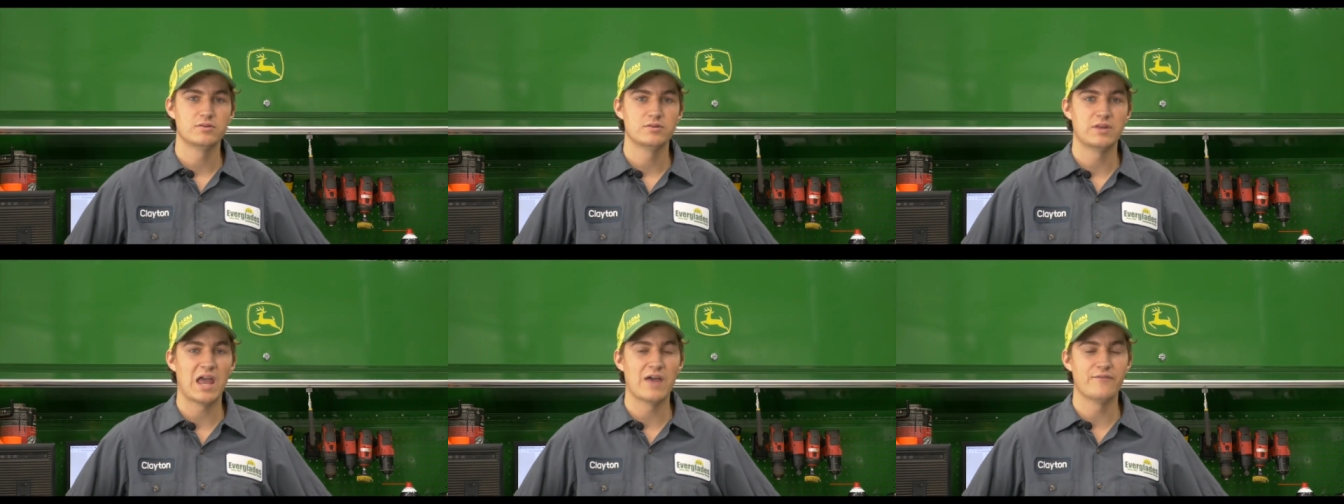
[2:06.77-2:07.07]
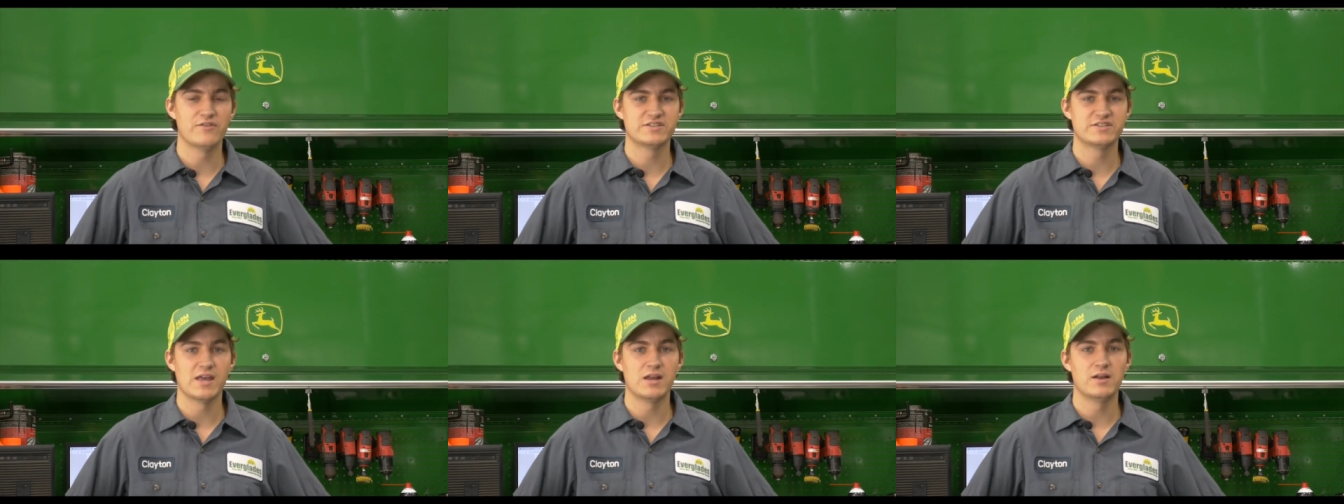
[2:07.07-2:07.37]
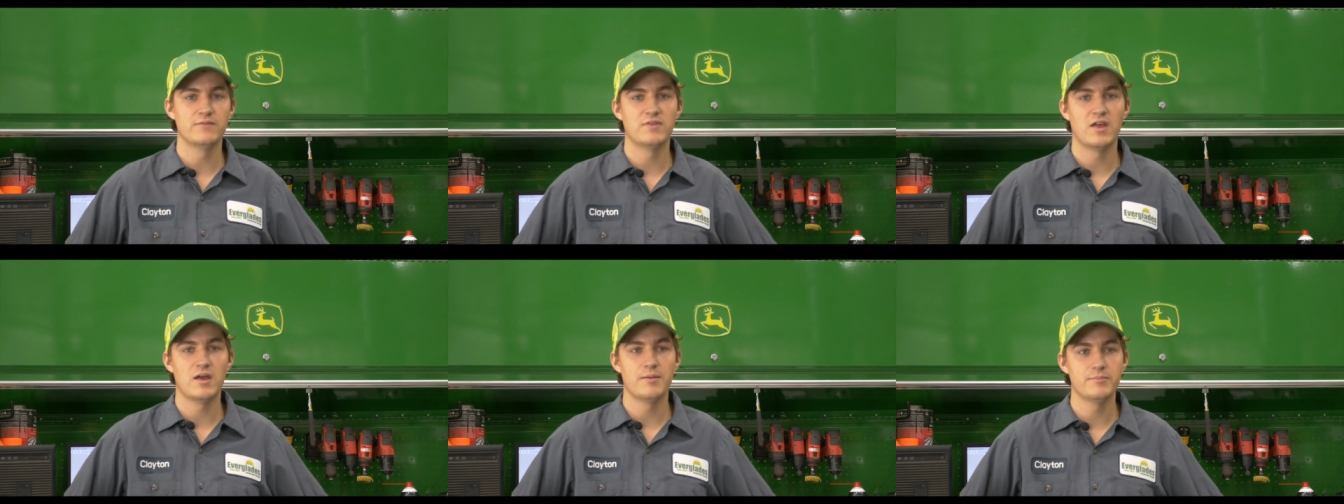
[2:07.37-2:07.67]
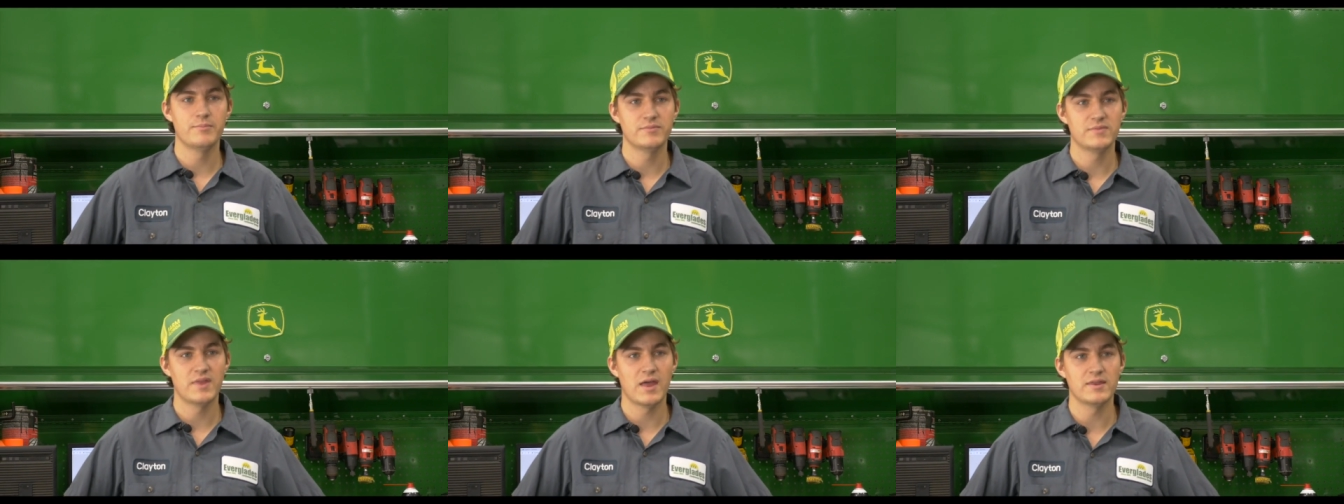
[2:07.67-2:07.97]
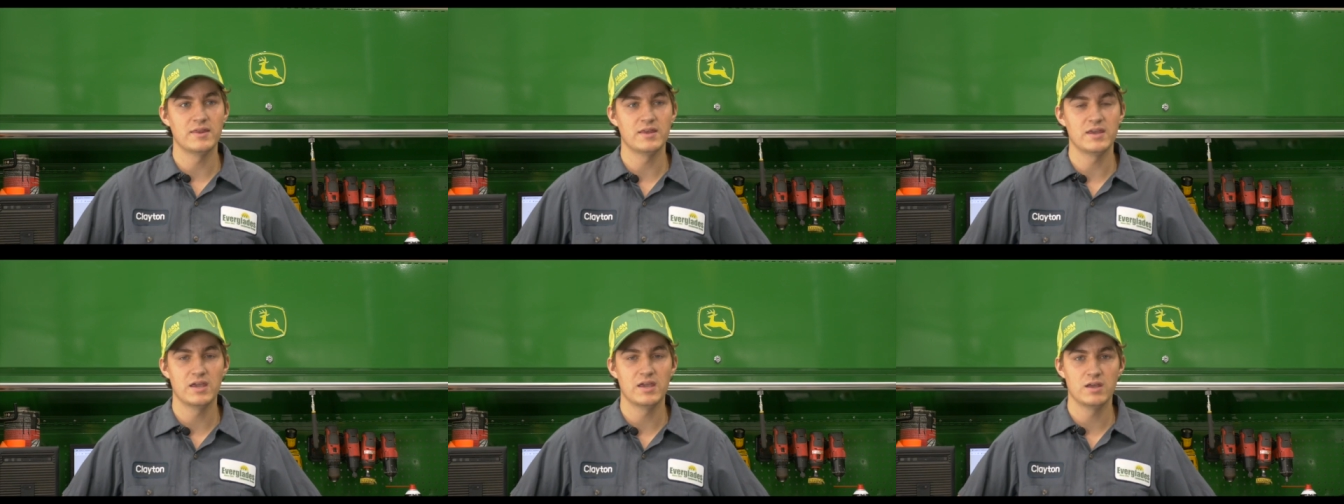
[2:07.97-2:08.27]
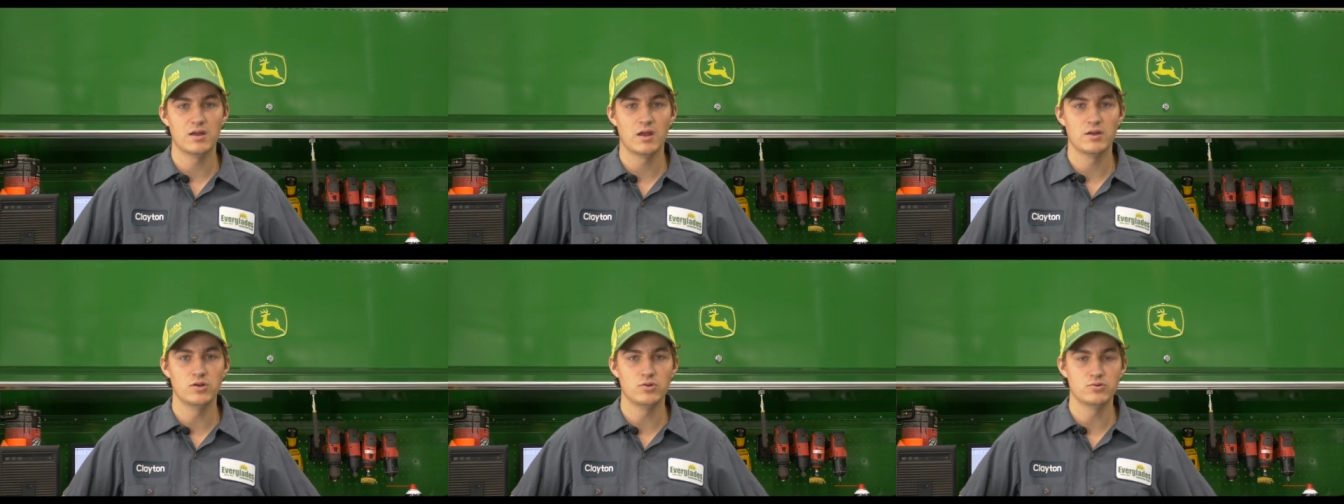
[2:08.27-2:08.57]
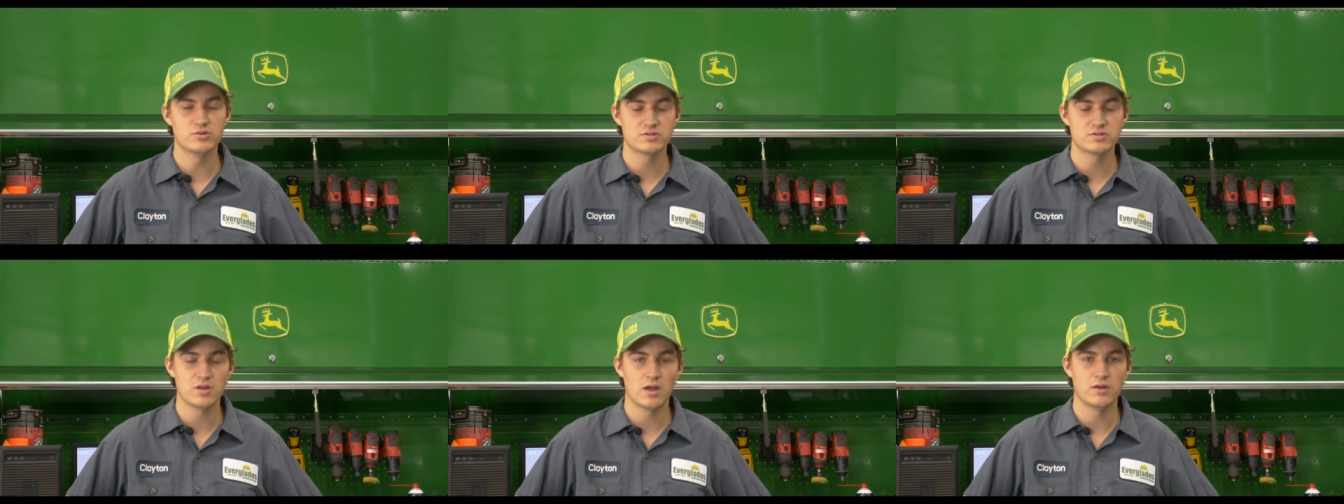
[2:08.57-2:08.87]
They have a set of them that they get a
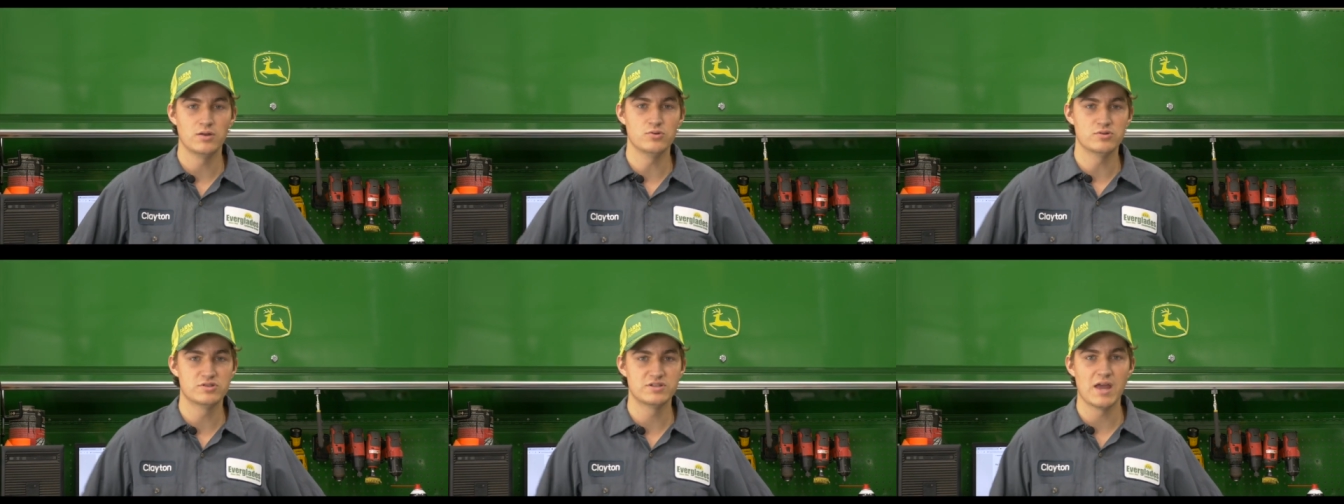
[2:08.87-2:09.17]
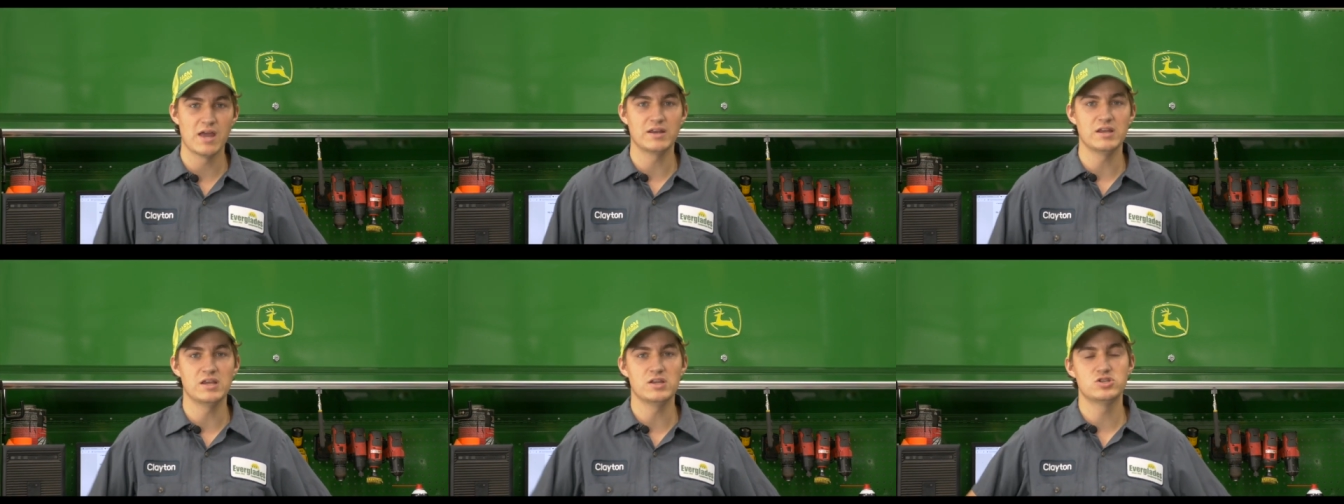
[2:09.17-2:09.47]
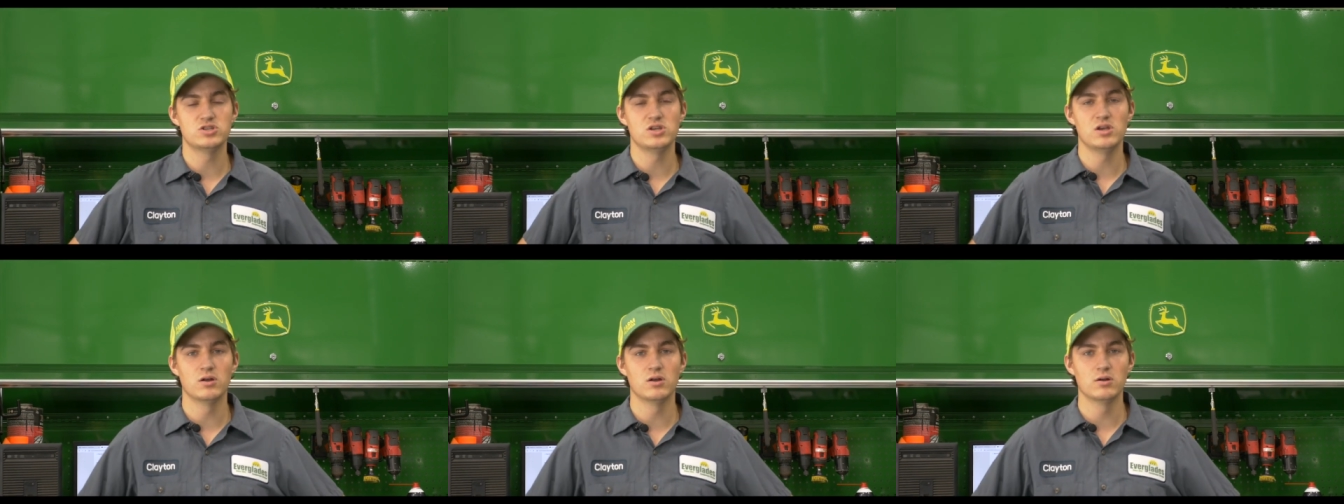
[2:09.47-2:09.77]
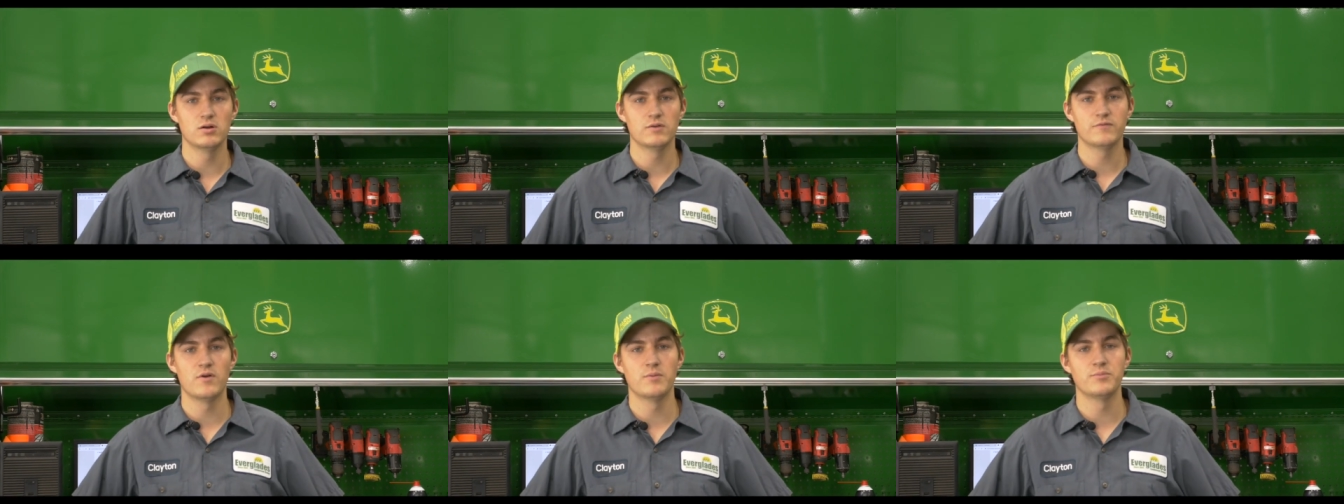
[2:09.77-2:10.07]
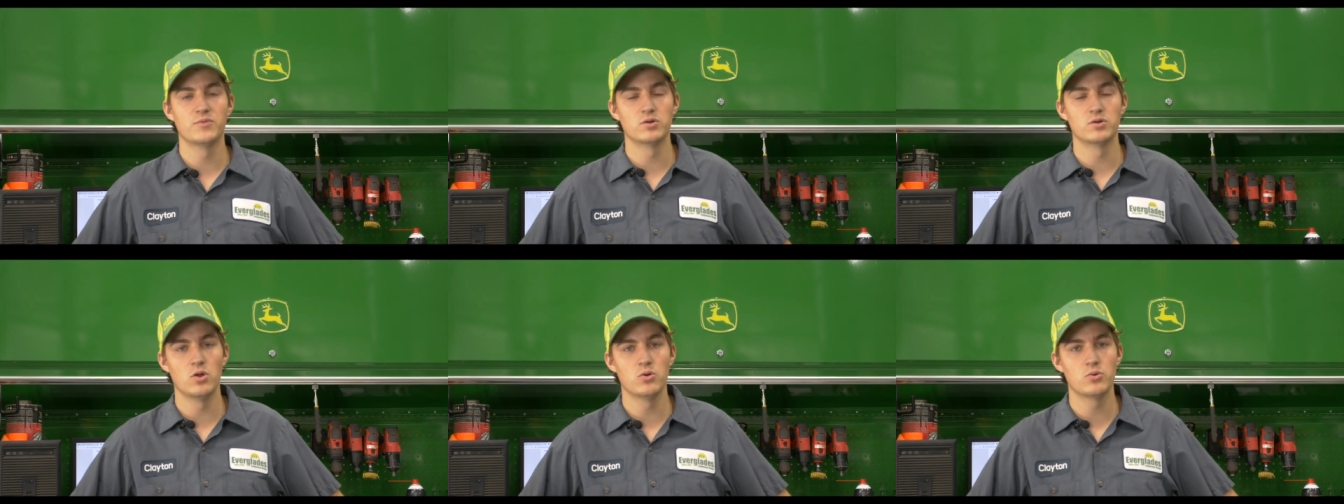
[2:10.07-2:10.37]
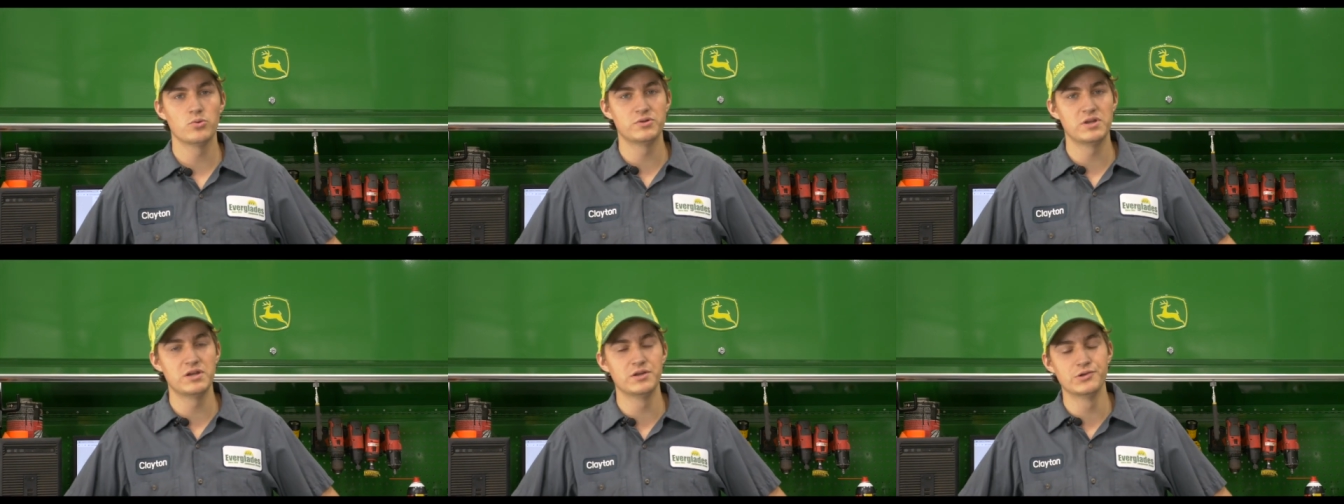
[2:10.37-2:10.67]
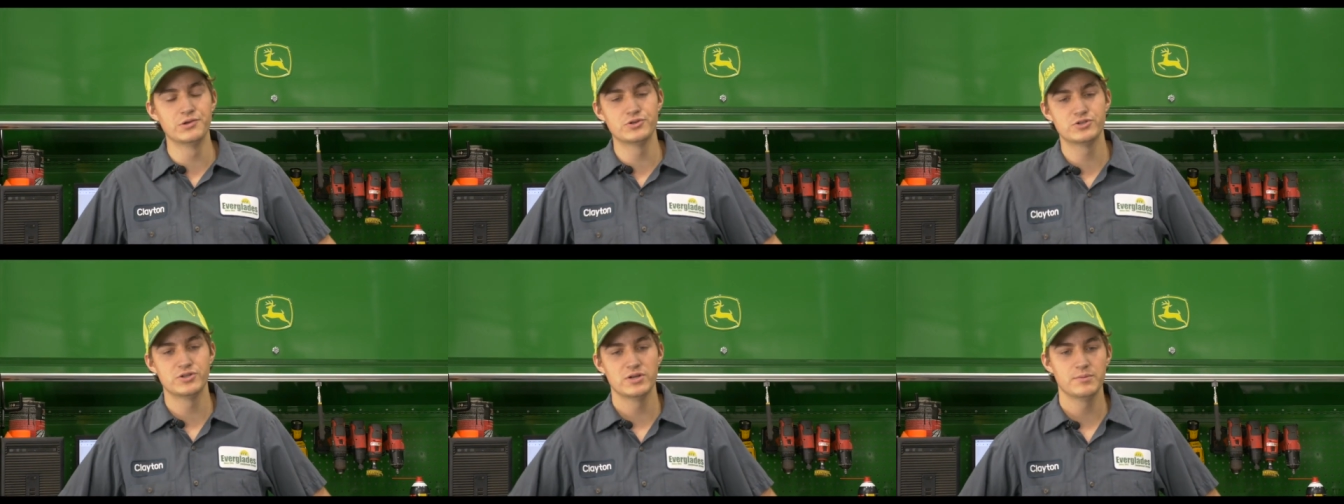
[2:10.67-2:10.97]
new set each year from their local
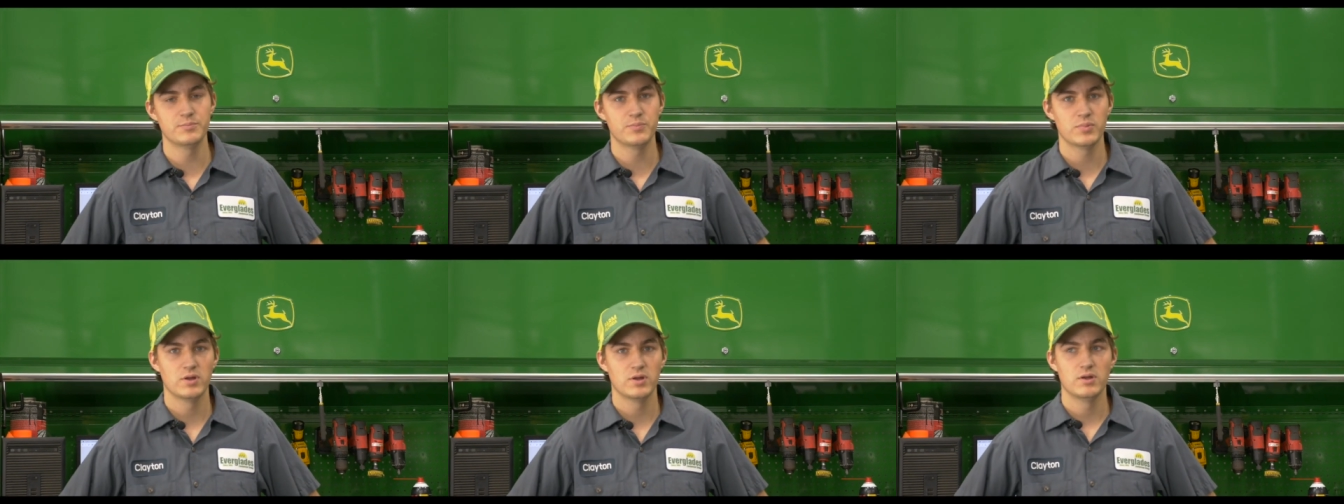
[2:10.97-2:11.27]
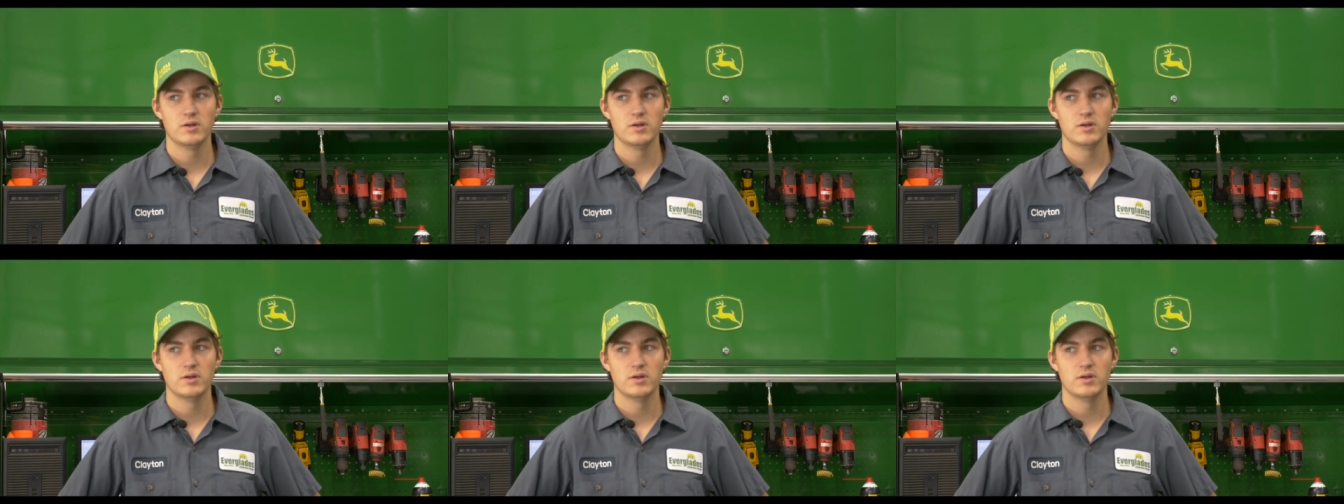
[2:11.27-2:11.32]
dealership,